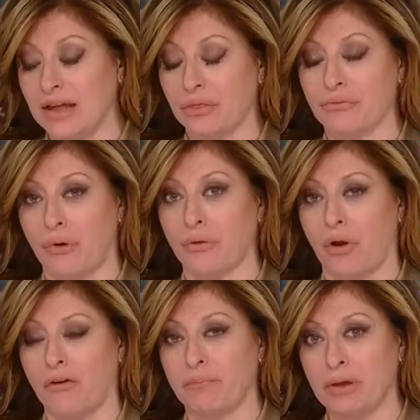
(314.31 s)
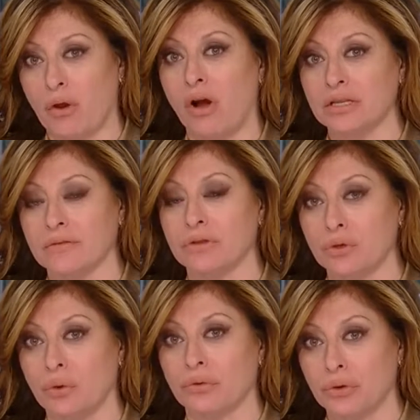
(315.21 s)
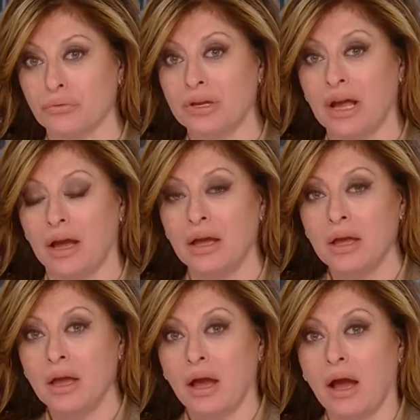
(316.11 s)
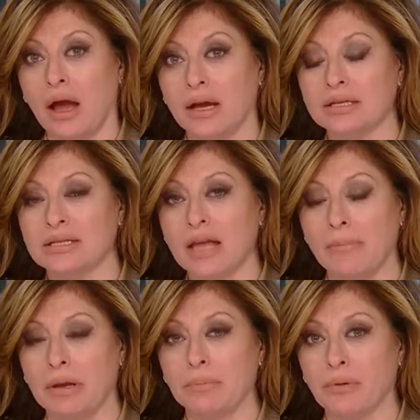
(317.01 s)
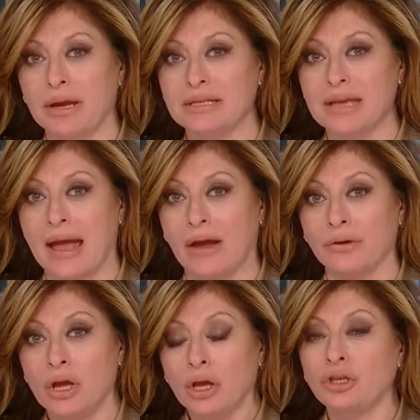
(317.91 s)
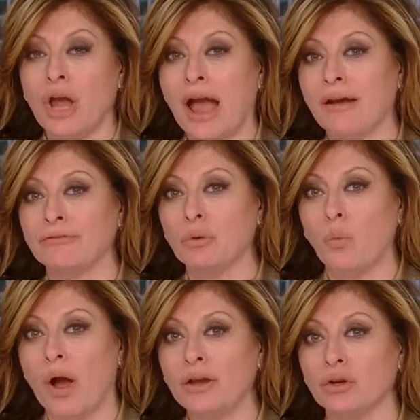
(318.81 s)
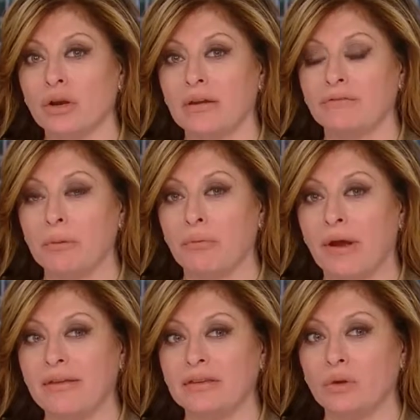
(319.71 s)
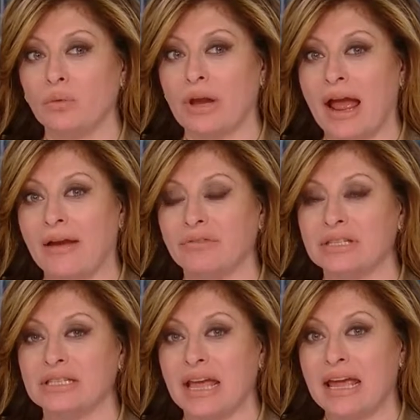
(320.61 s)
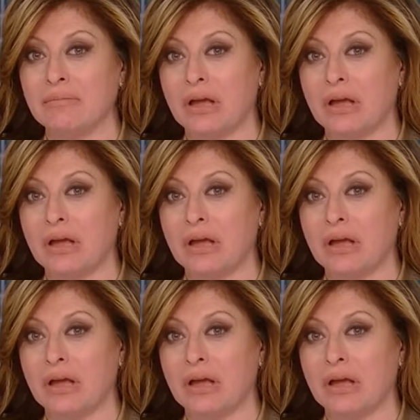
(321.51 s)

get thrown off because of the North Korea uh, summit breakdown, you have to wonder if the president would have the same